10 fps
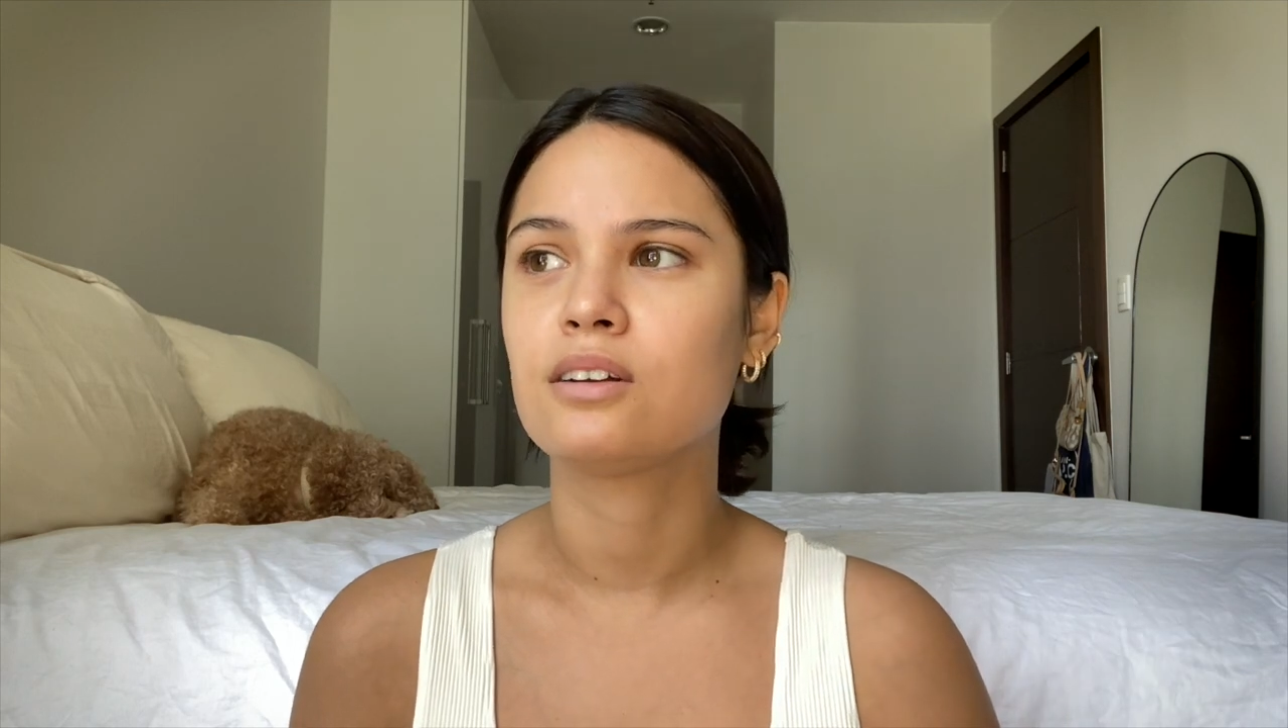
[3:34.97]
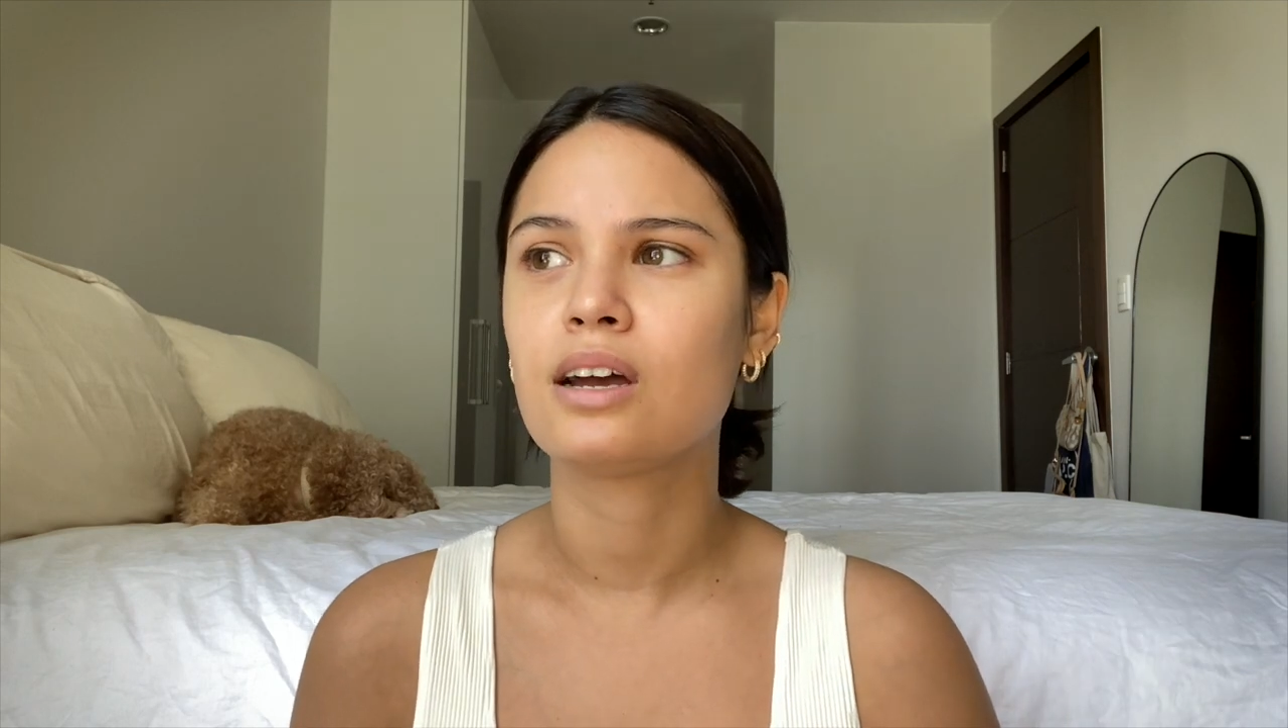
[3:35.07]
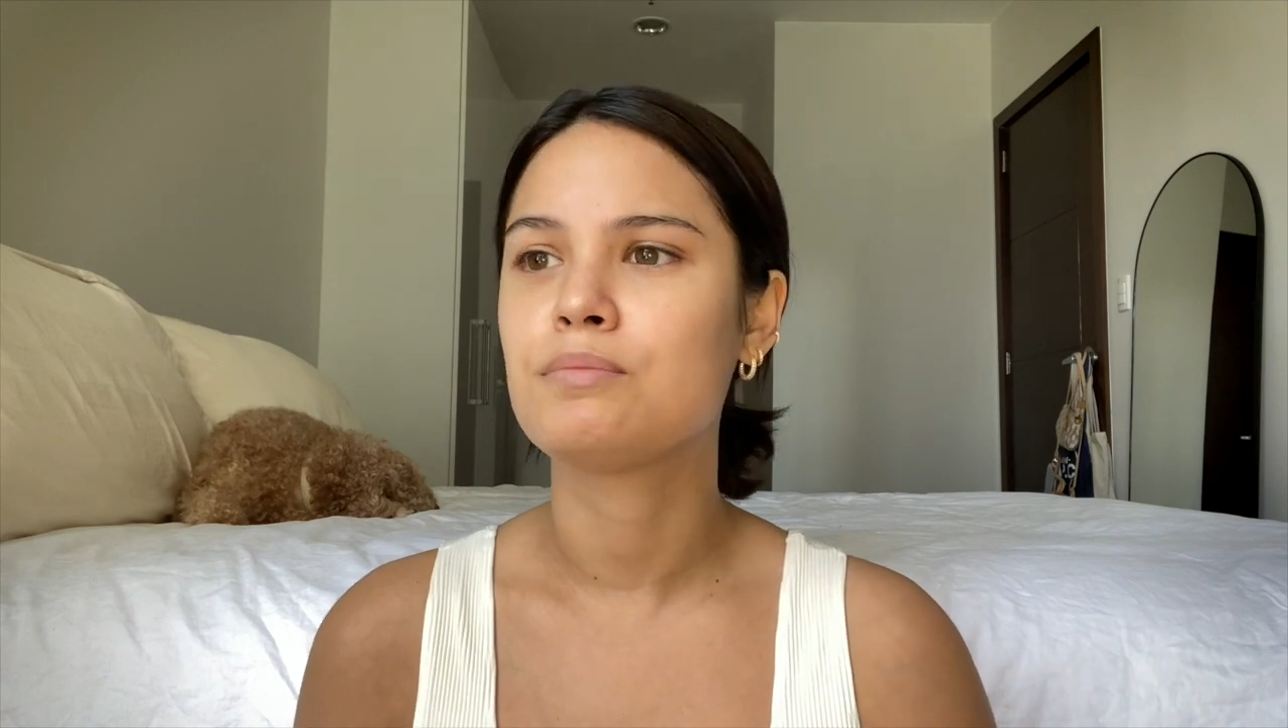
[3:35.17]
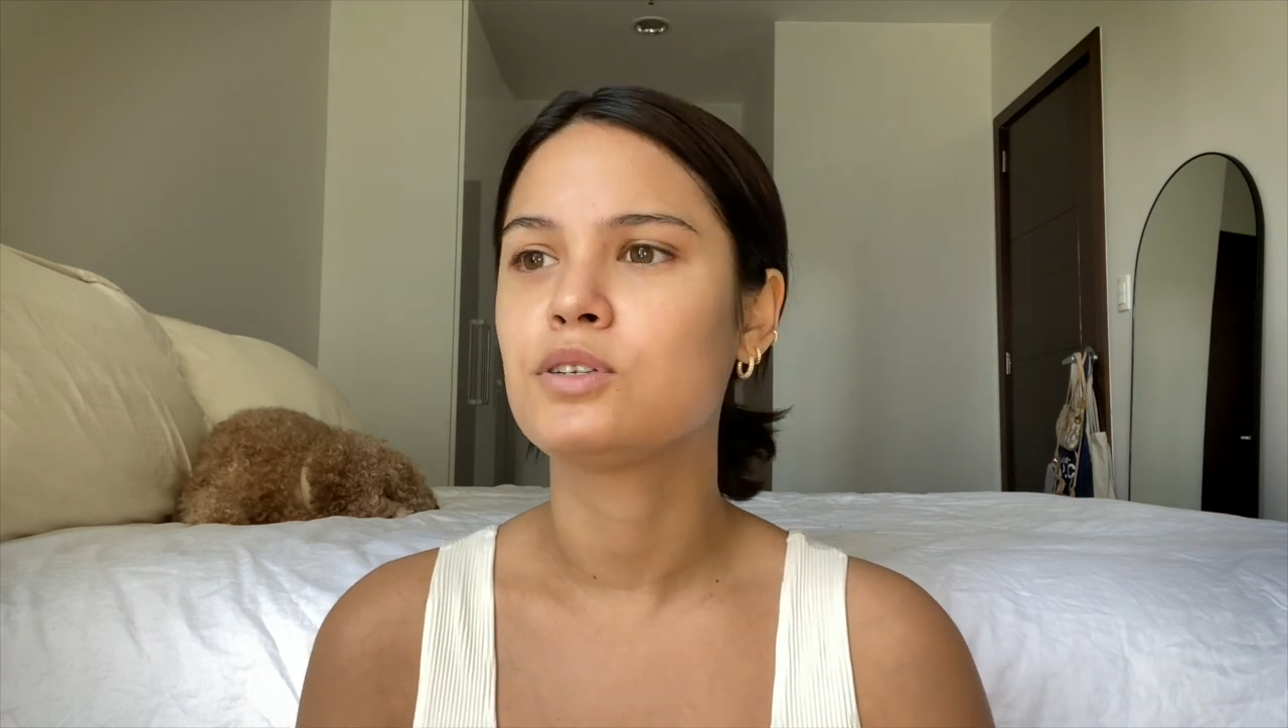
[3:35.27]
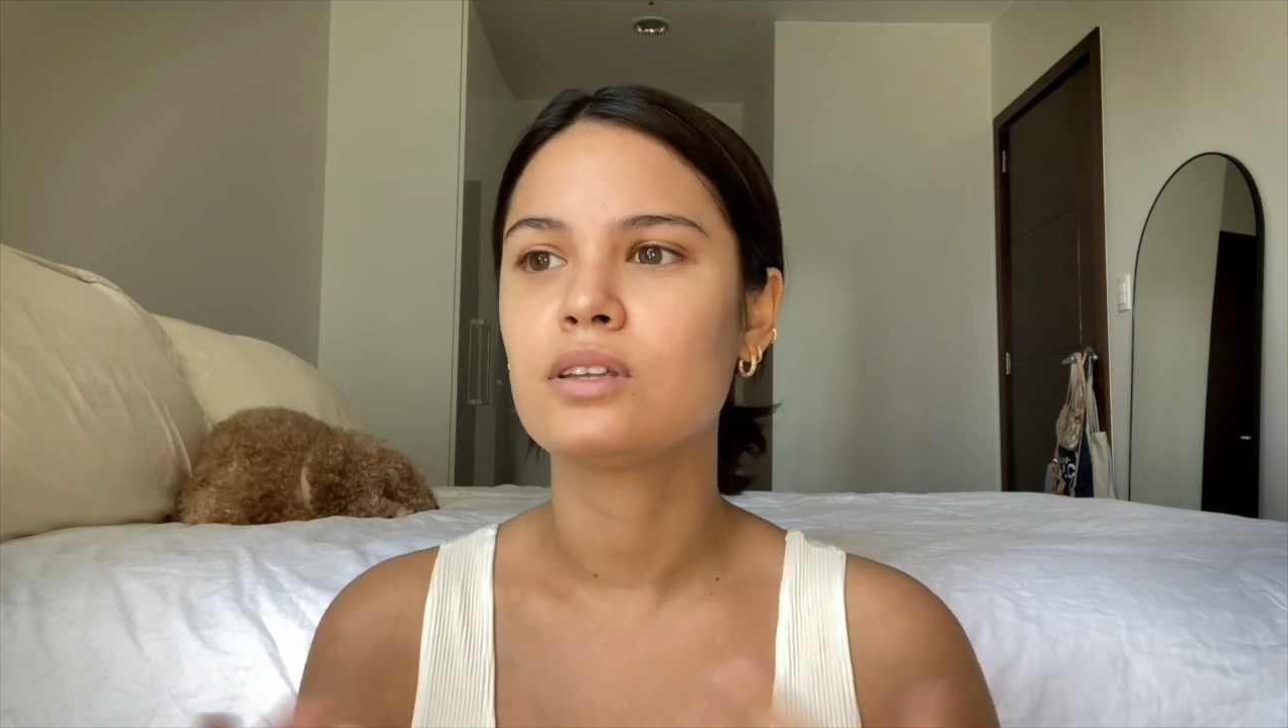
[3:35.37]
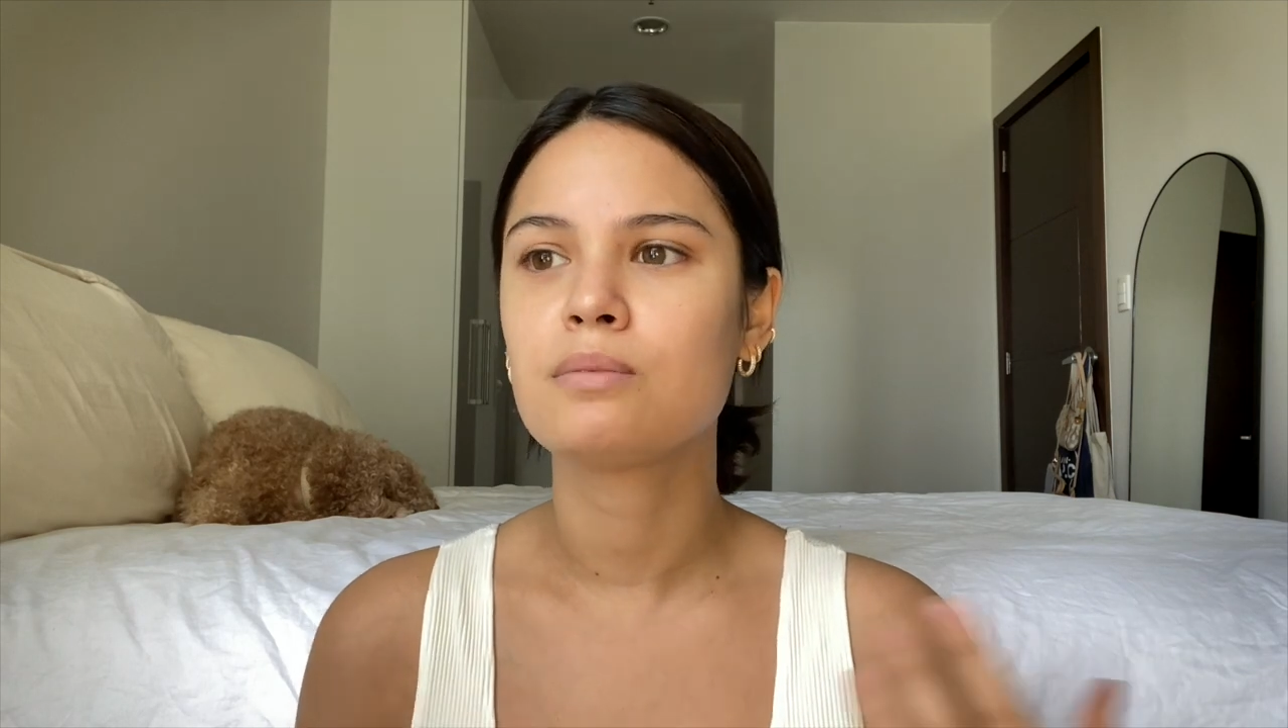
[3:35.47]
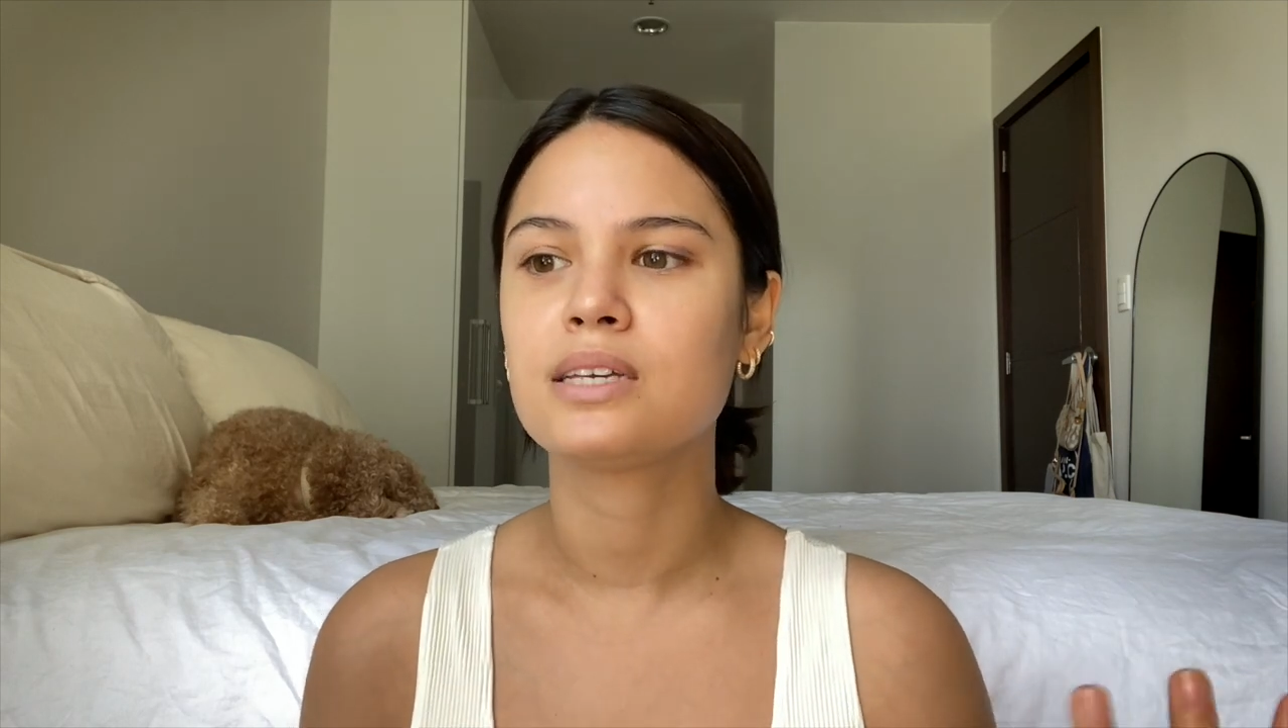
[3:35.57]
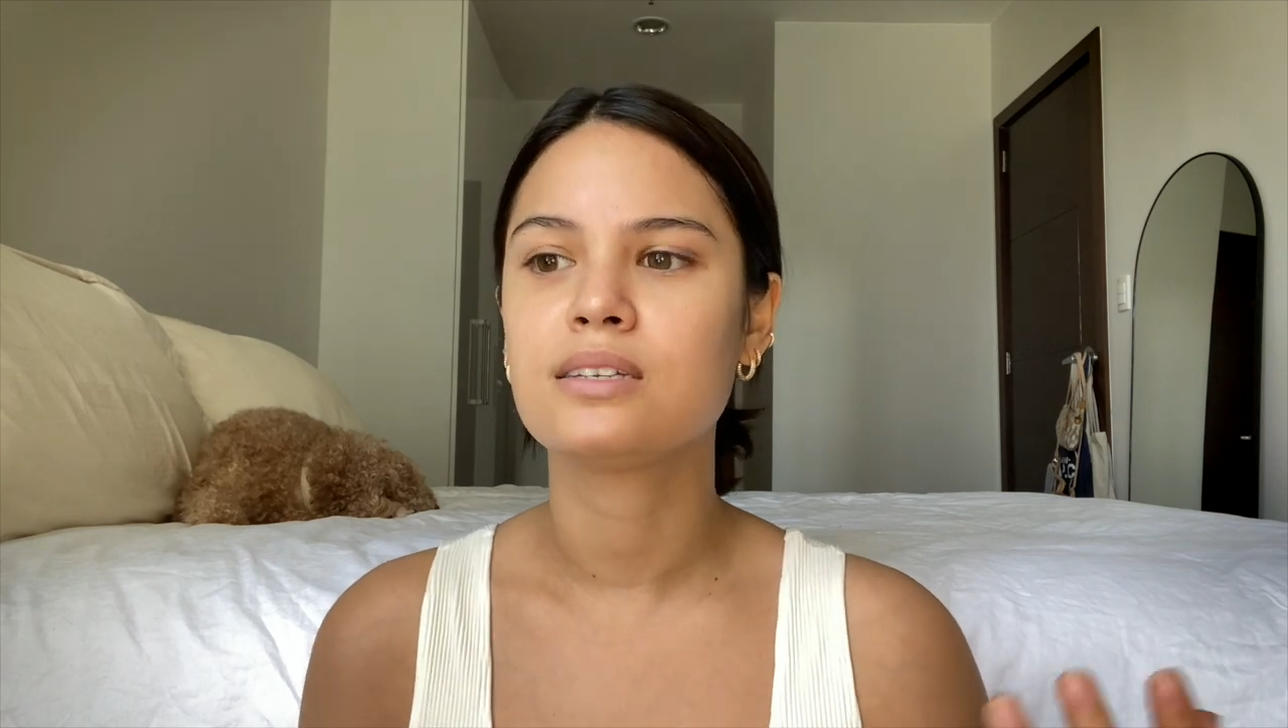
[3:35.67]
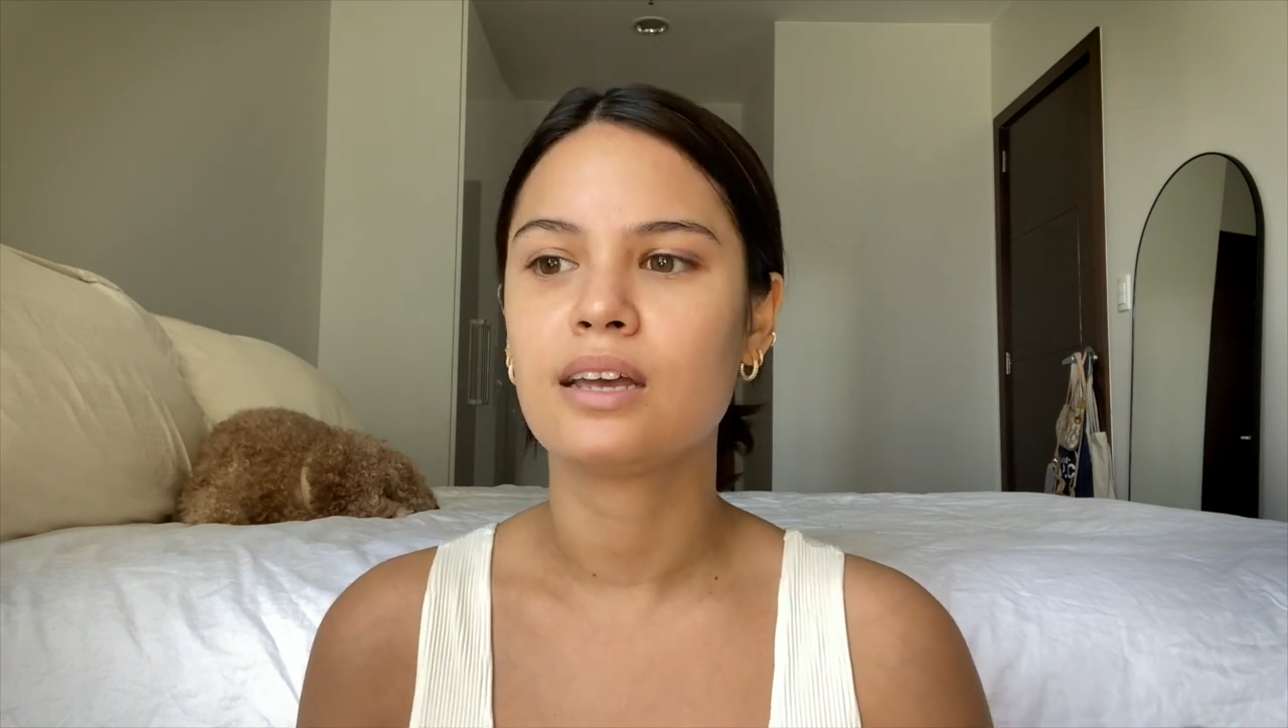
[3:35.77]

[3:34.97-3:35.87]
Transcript: I'm doing the best